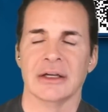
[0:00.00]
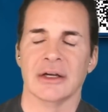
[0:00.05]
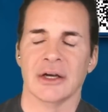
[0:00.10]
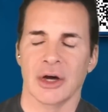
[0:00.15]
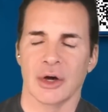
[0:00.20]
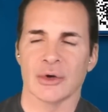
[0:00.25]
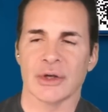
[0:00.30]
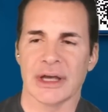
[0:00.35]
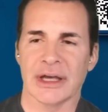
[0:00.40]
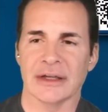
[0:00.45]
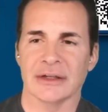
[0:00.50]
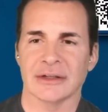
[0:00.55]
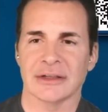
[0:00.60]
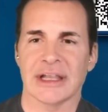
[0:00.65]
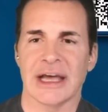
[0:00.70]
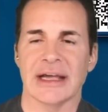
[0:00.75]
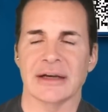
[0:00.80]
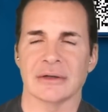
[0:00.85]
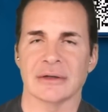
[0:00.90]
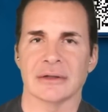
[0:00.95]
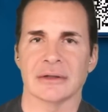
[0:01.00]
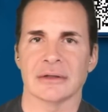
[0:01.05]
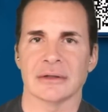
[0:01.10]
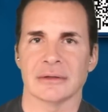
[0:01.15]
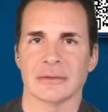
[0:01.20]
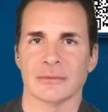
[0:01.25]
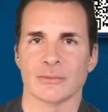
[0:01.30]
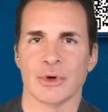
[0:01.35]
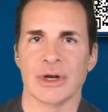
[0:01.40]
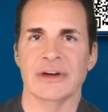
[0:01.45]
Okay, that
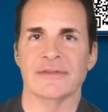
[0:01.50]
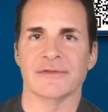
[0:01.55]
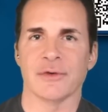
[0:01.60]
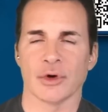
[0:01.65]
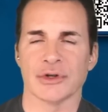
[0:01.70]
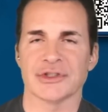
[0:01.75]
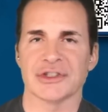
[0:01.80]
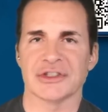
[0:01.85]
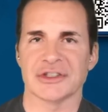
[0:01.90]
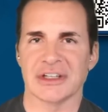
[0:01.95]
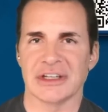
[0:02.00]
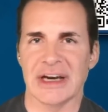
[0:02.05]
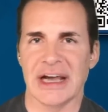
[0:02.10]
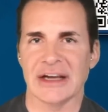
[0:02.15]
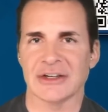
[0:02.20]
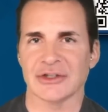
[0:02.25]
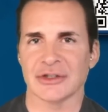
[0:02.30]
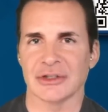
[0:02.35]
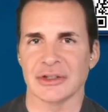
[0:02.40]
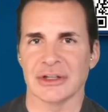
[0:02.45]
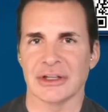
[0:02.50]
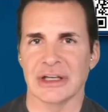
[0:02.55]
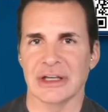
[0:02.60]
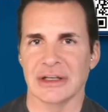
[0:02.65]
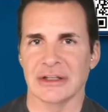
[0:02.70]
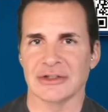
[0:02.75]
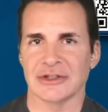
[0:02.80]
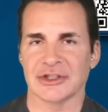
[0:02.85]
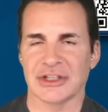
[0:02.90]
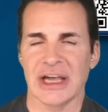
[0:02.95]
reinforces the national,
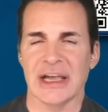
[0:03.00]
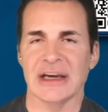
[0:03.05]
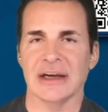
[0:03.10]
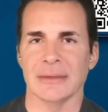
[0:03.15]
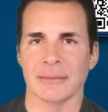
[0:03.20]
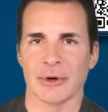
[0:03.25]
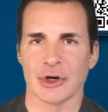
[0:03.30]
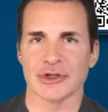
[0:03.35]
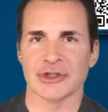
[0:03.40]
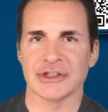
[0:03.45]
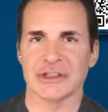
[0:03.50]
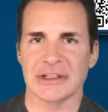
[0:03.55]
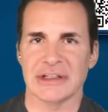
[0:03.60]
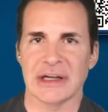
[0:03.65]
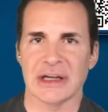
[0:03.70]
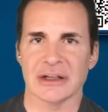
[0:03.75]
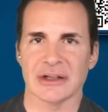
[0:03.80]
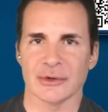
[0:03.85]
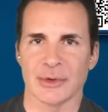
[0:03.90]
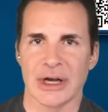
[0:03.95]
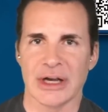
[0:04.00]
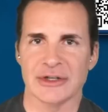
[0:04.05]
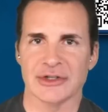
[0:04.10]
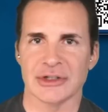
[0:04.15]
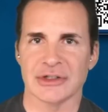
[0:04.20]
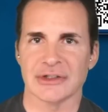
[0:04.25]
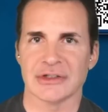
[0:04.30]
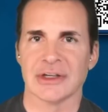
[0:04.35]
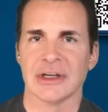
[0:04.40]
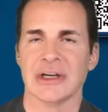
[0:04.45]
the state emergency
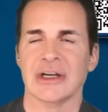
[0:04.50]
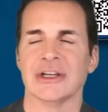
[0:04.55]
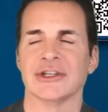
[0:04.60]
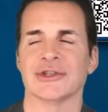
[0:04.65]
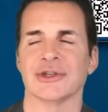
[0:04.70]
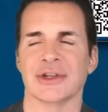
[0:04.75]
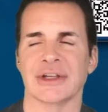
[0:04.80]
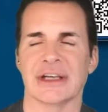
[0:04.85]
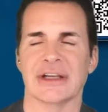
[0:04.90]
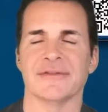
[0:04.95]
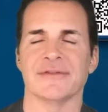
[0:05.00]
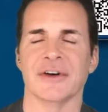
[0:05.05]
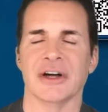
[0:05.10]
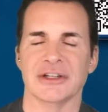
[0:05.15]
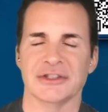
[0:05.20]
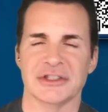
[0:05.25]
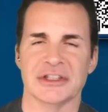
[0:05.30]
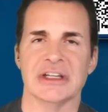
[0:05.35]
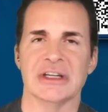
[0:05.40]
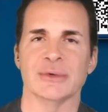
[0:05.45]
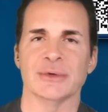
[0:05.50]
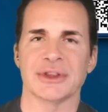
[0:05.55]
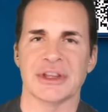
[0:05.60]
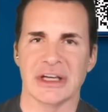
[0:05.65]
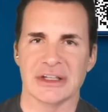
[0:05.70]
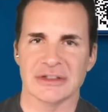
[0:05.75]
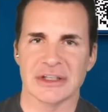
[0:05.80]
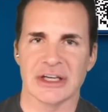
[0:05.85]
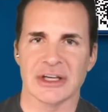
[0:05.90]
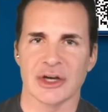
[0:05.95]
declarations, so they get funds to deal with
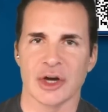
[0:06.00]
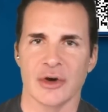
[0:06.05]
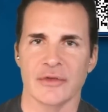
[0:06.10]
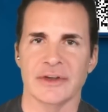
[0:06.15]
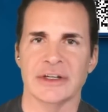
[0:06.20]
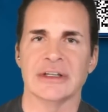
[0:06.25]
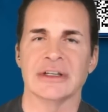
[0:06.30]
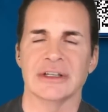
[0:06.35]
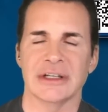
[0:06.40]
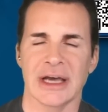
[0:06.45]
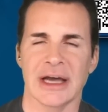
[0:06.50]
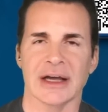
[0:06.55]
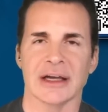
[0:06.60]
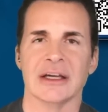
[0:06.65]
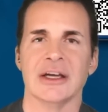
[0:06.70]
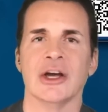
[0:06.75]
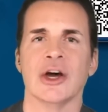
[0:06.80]
things like COVID. Yeah.